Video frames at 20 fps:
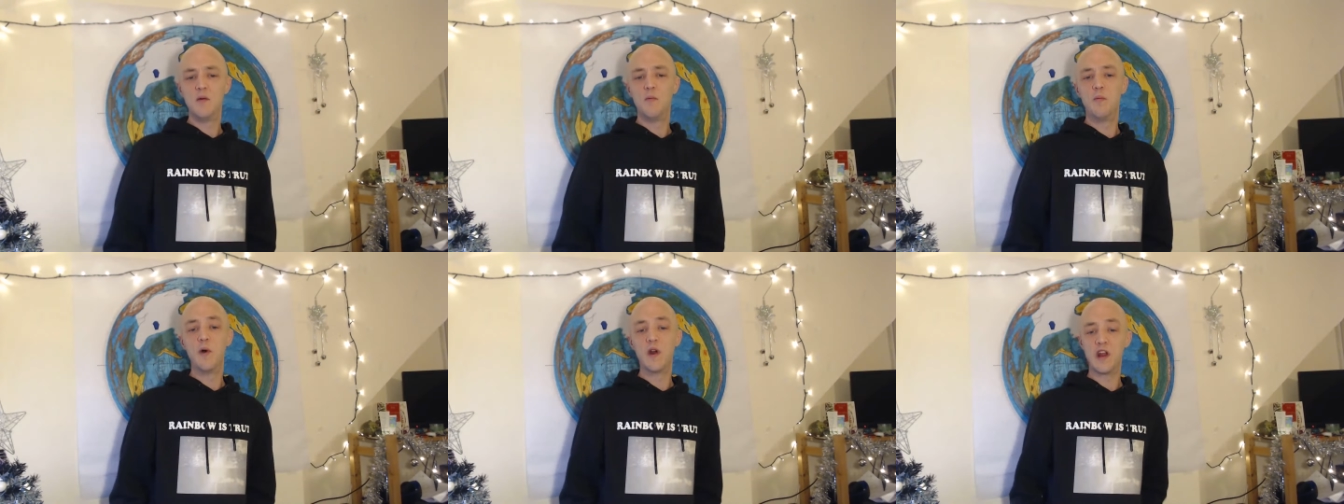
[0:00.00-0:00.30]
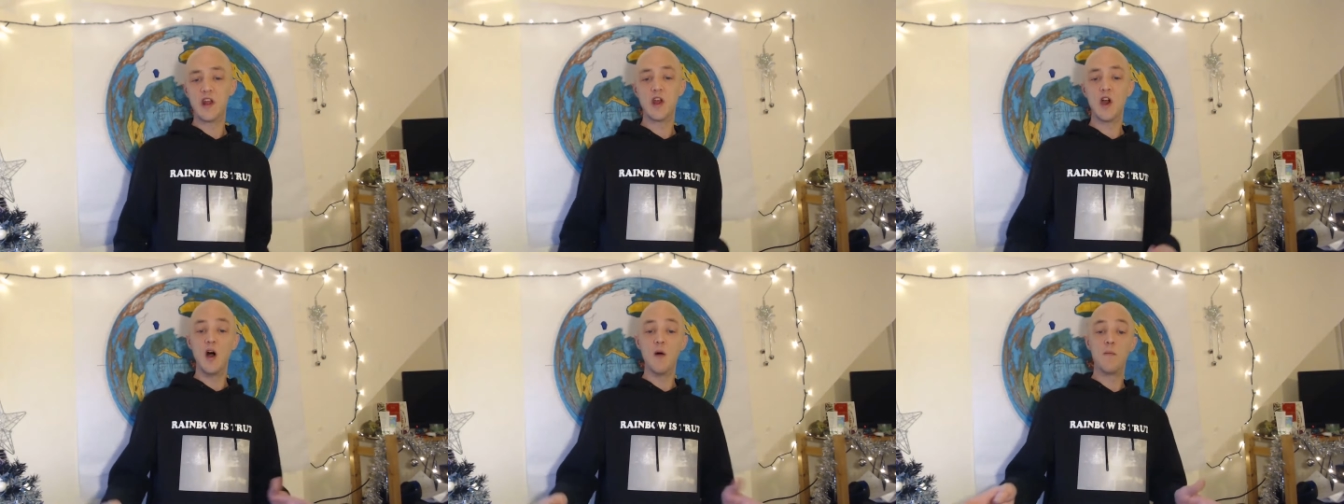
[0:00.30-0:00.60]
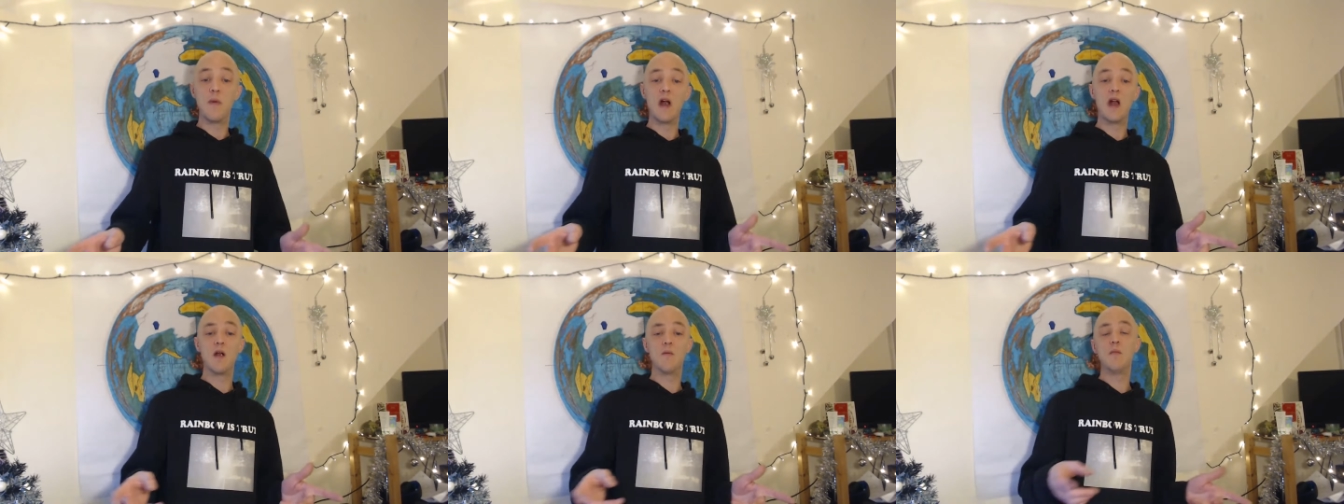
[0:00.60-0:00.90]
But you got to
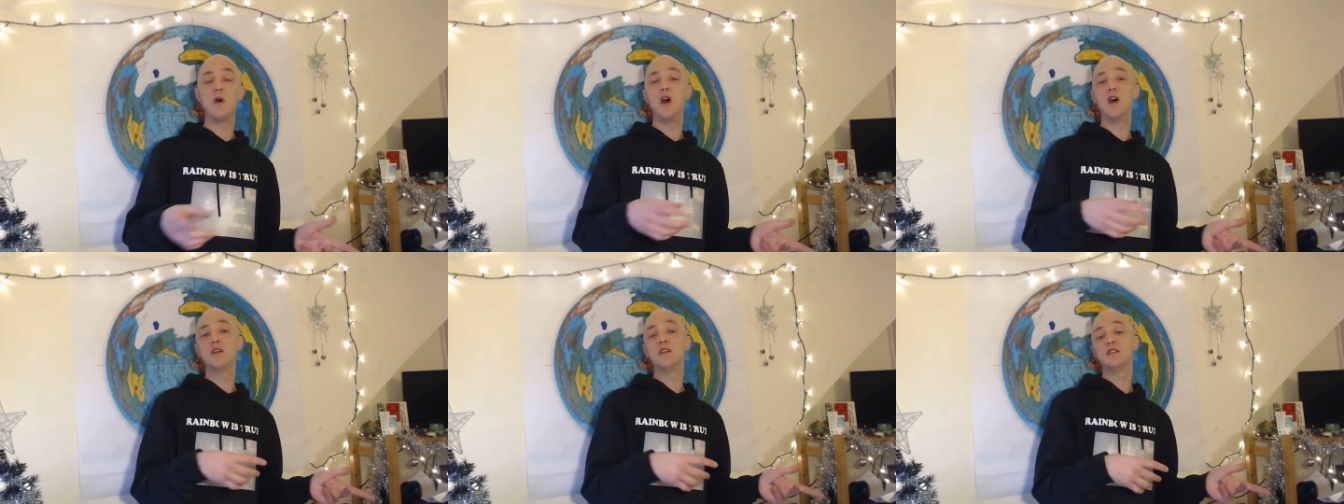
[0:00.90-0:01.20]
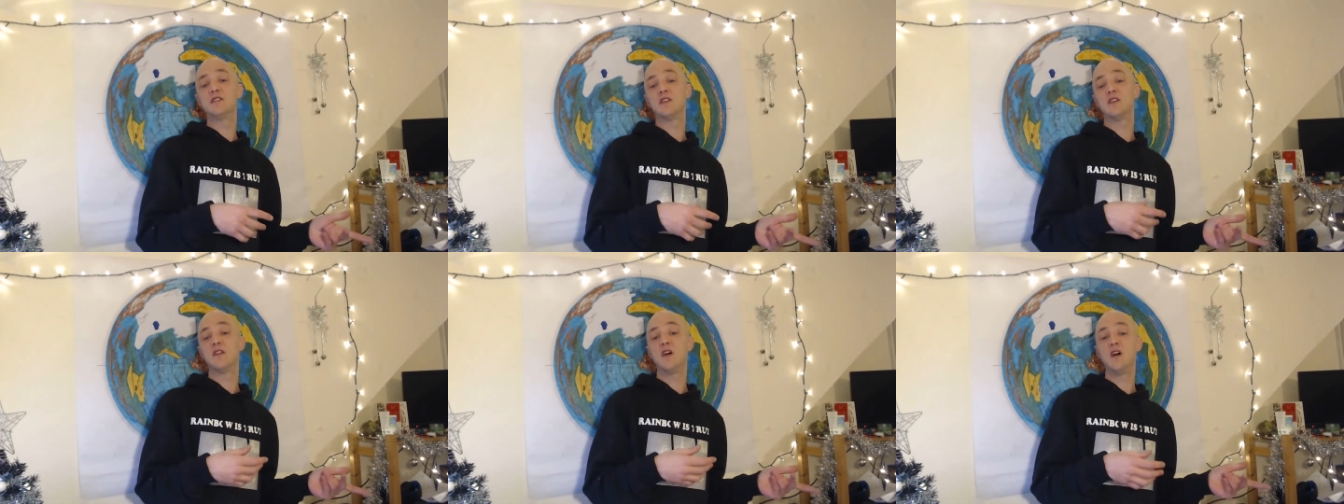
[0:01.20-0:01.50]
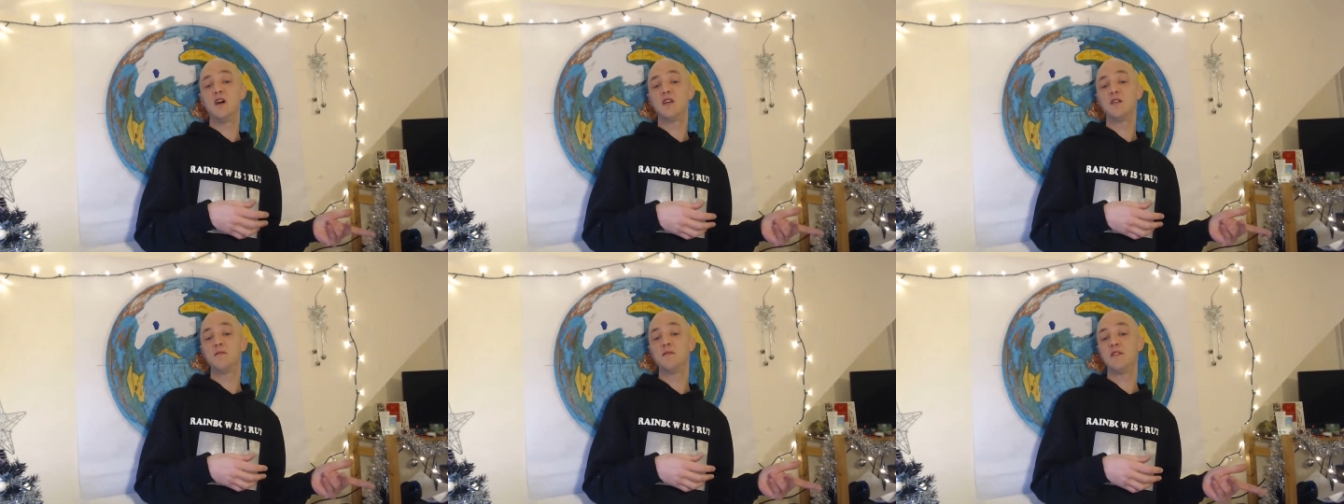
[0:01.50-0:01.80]
bear in mind, there's a
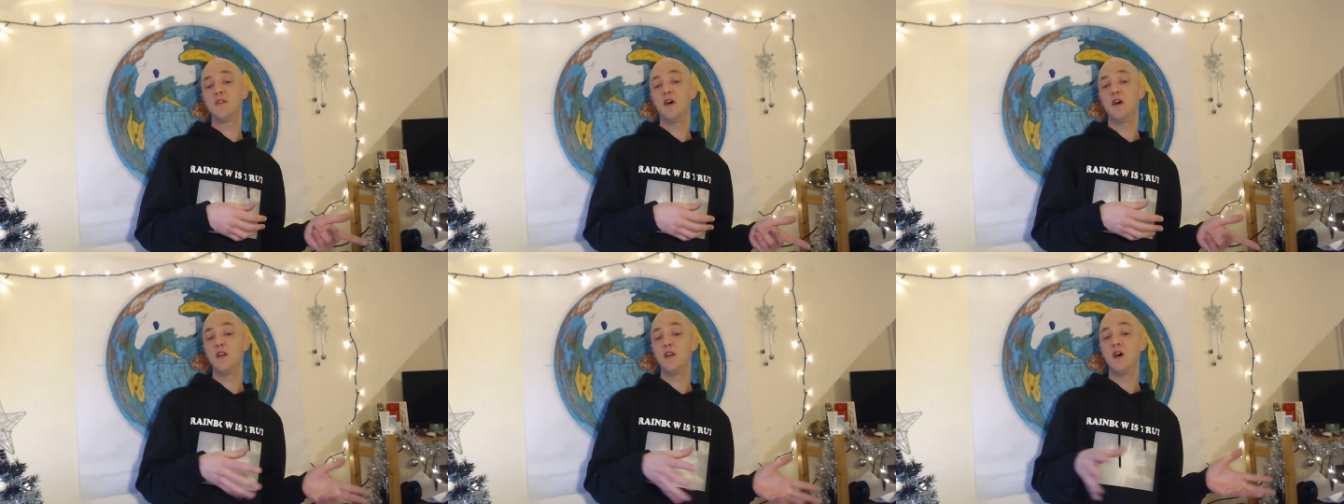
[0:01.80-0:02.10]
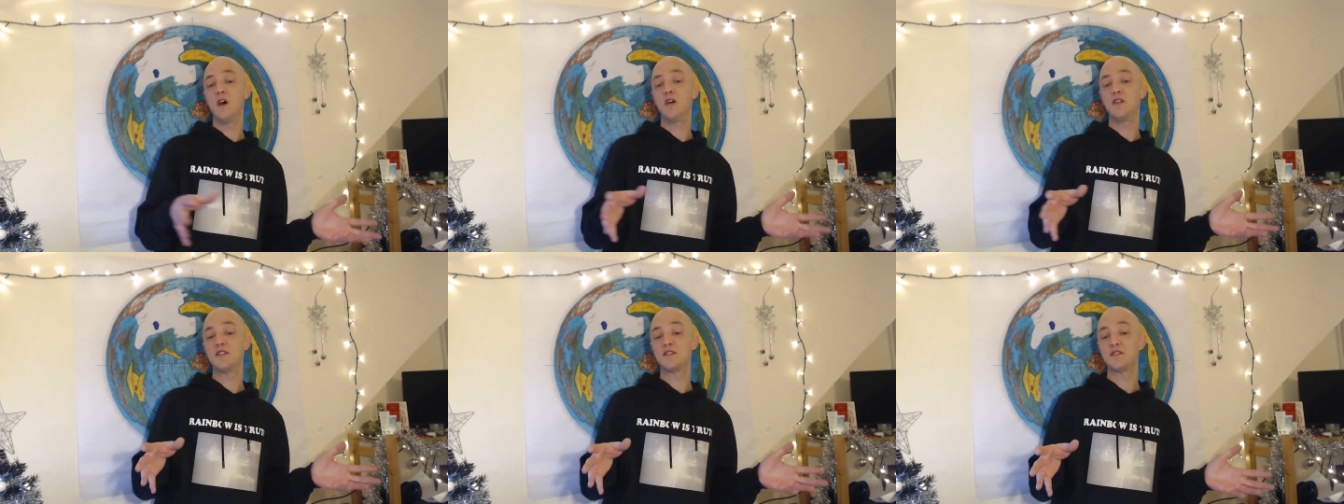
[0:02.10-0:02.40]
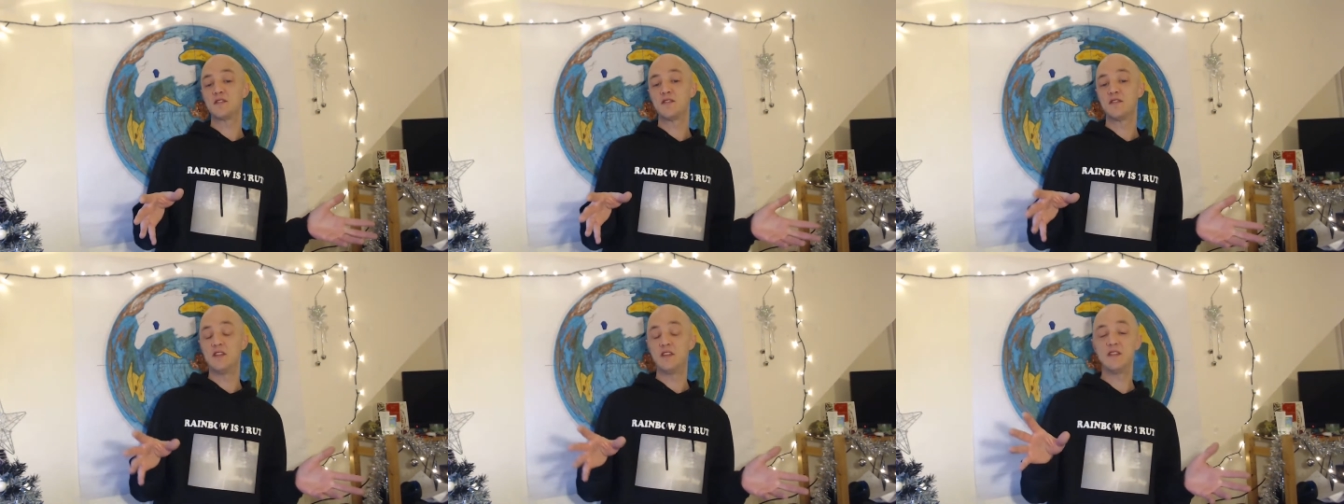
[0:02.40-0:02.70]
lot of
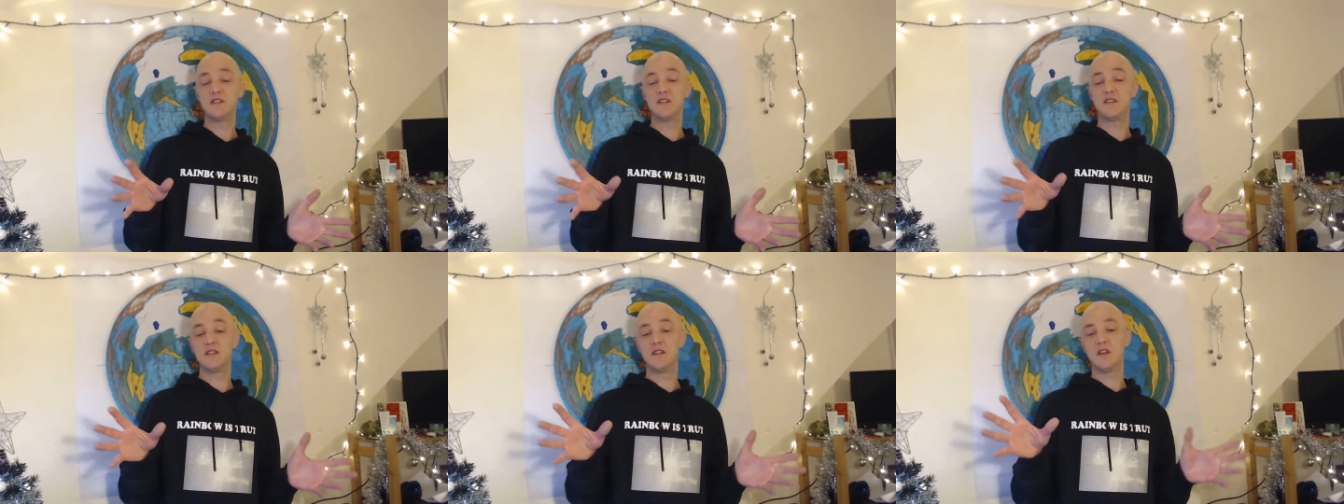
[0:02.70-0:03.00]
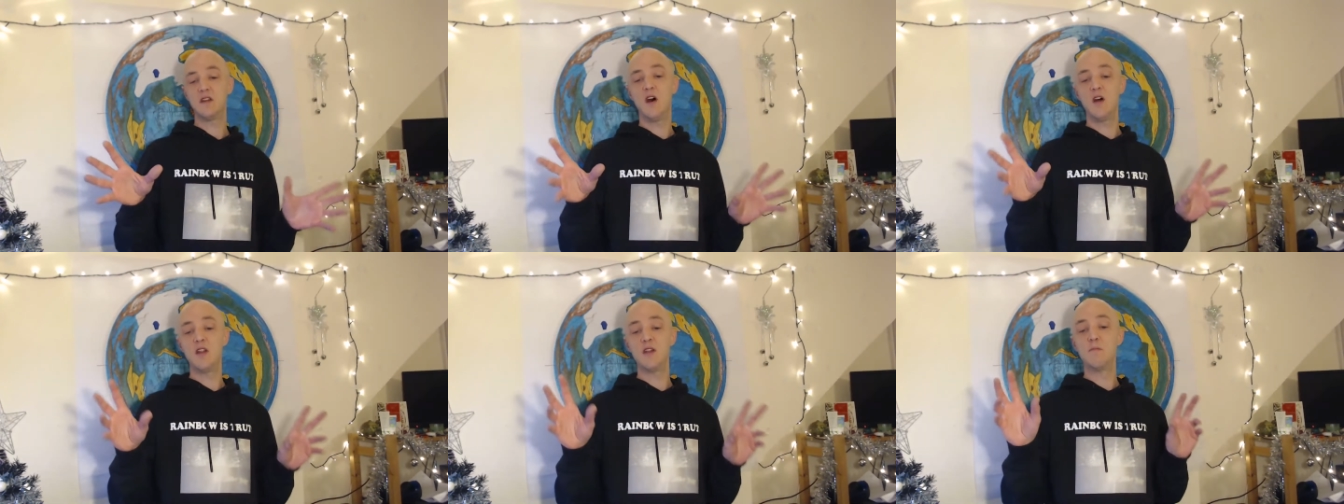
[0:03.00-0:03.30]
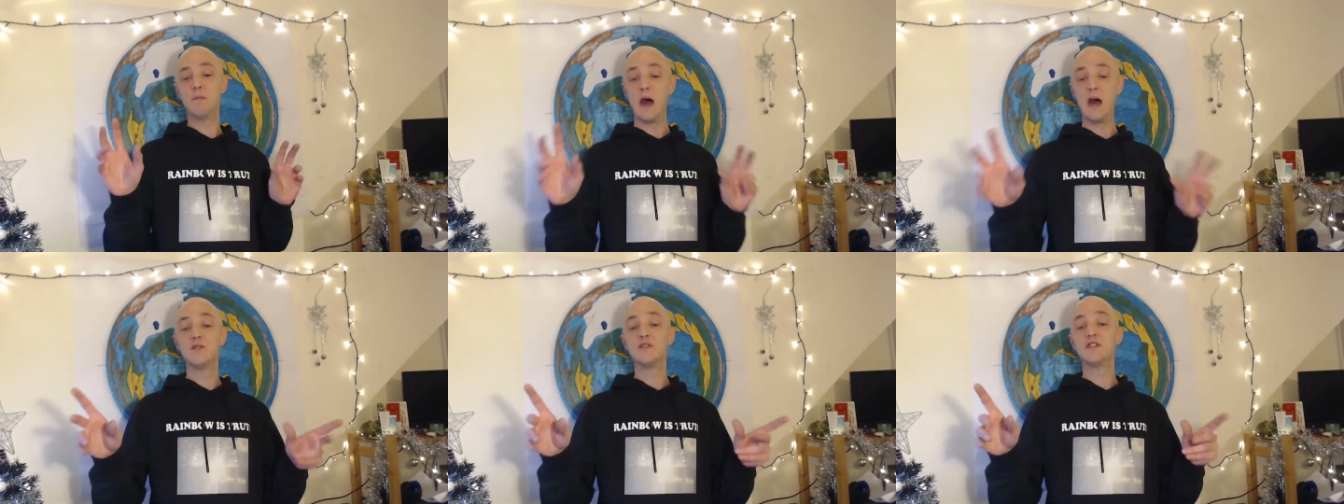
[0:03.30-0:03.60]
the
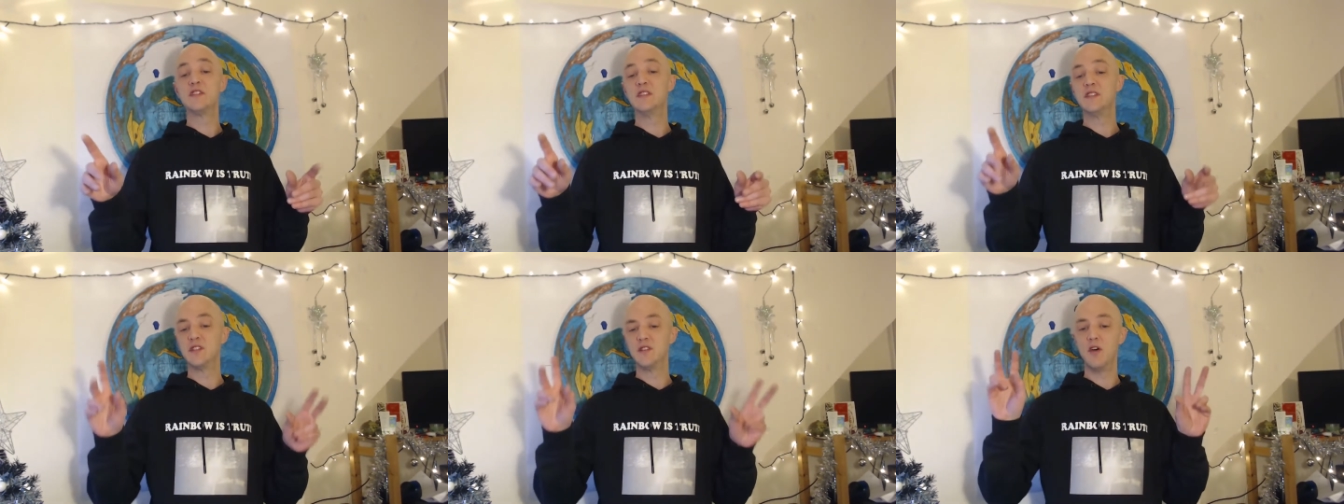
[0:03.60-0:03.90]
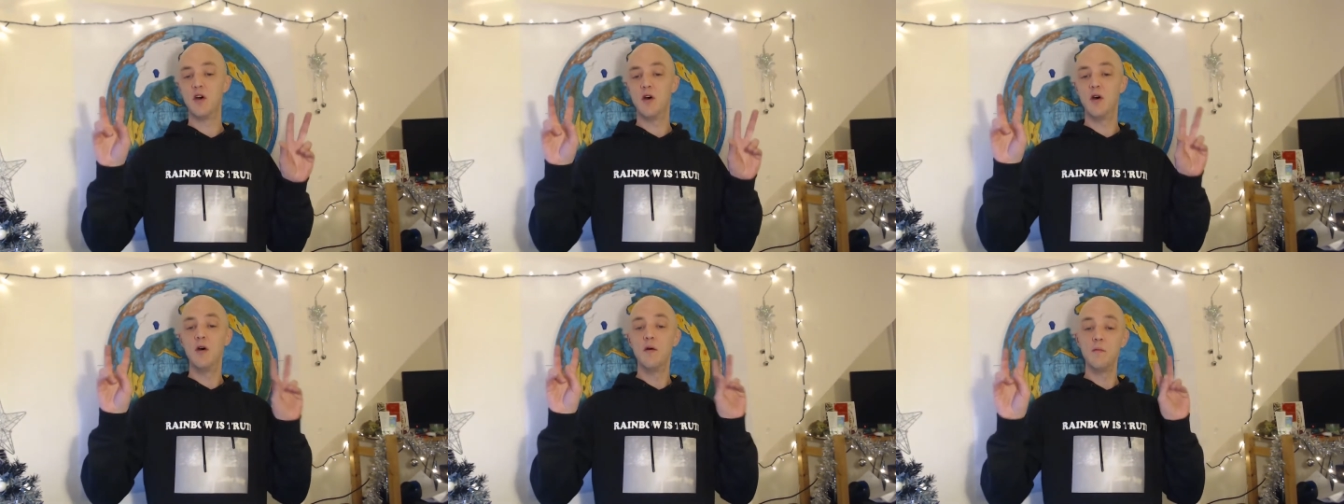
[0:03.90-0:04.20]
mountains are not